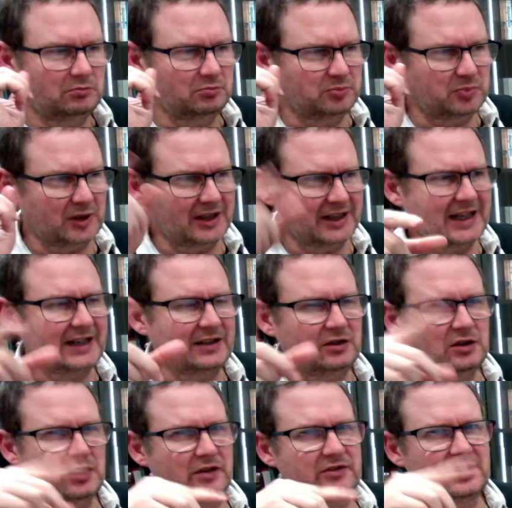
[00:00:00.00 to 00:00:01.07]
But again,
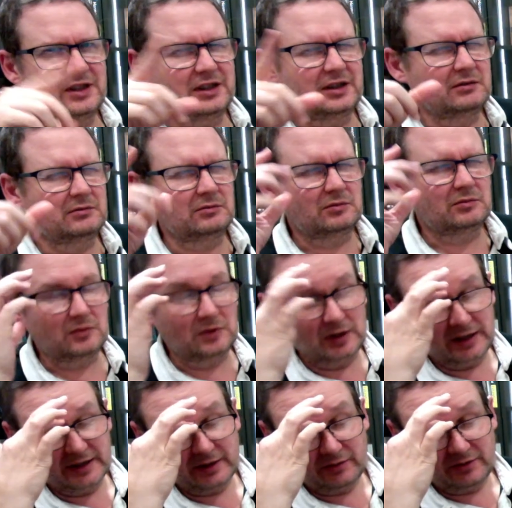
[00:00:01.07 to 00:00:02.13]
nothing, I
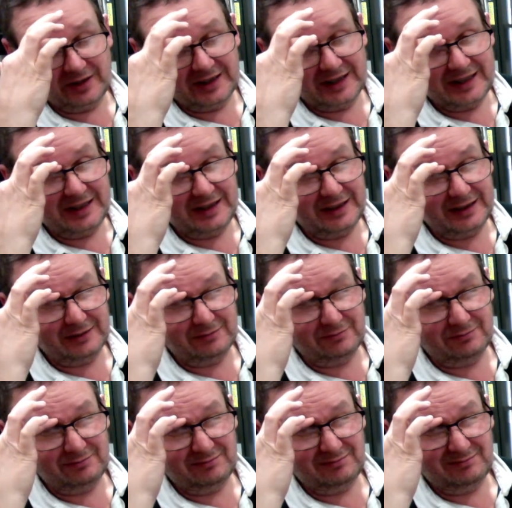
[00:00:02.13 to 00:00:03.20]
don't think anything
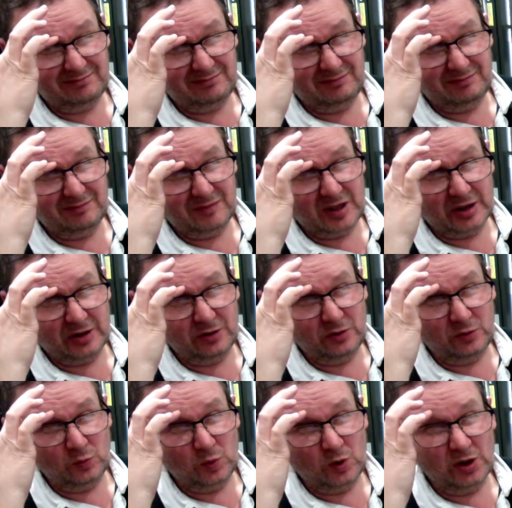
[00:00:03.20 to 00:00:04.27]

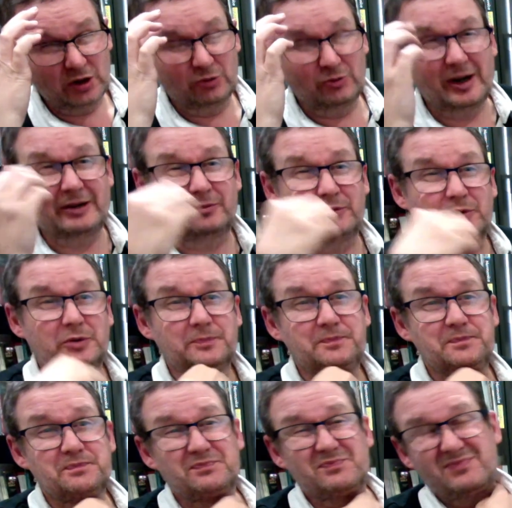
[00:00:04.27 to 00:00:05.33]
couldn't work around
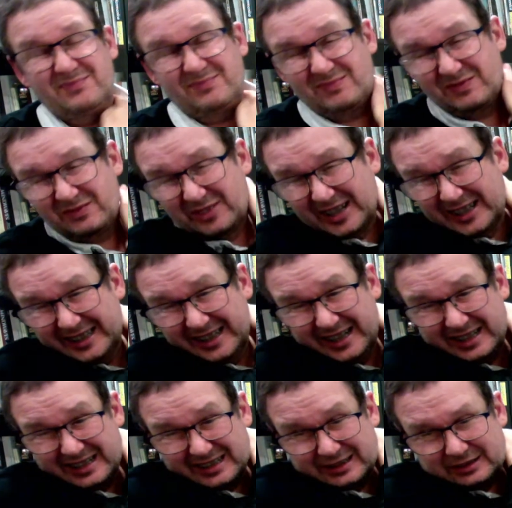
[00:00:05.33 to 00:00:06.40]
fairly
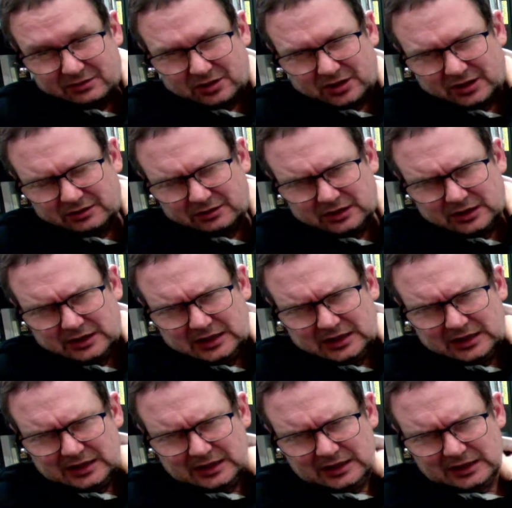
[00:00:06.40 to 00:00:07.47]
easily. So
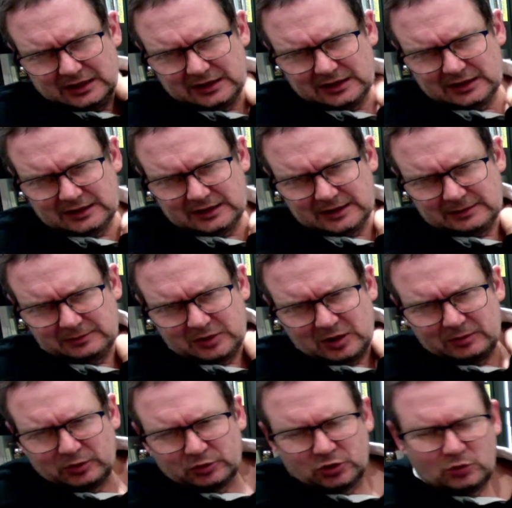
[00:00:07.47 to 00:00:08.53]
I'm
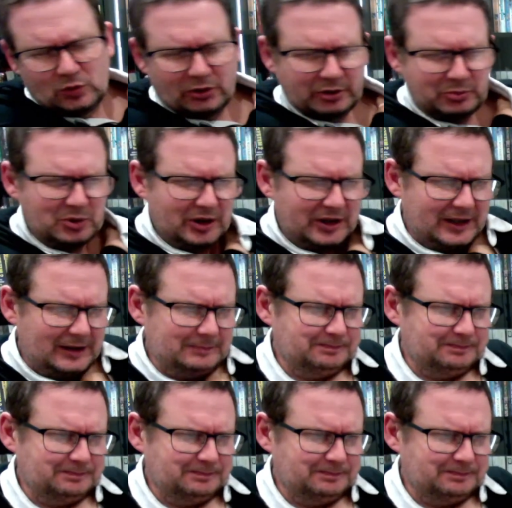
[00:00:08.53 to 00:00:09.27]
not too worried by that.